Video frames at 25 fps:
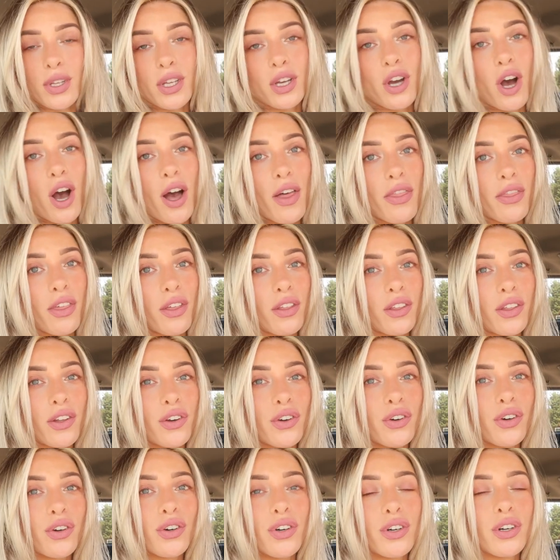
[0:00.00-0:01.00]
got the
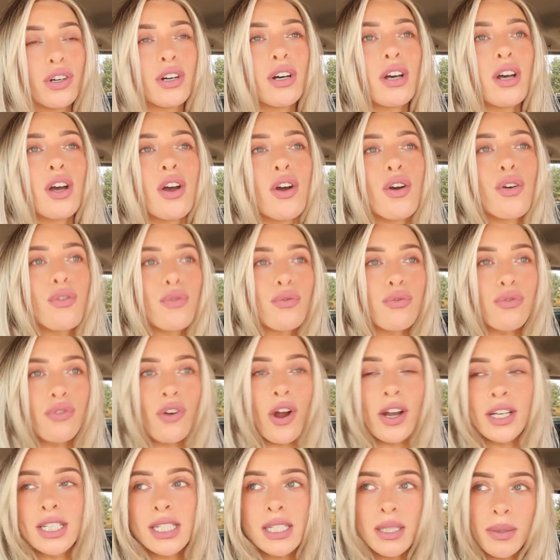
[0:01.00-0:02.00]
little
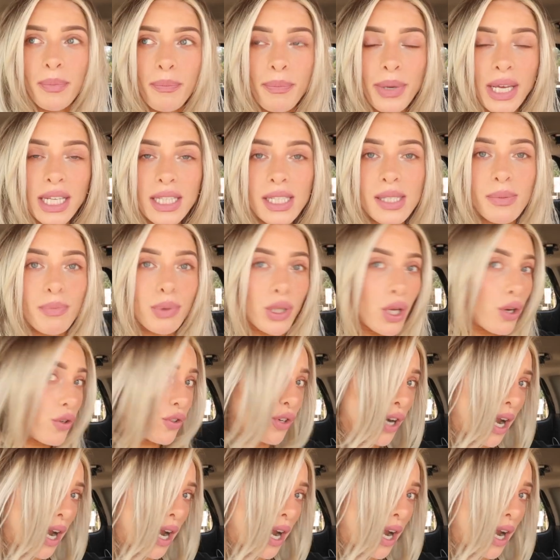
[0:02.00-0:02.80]
front bits blow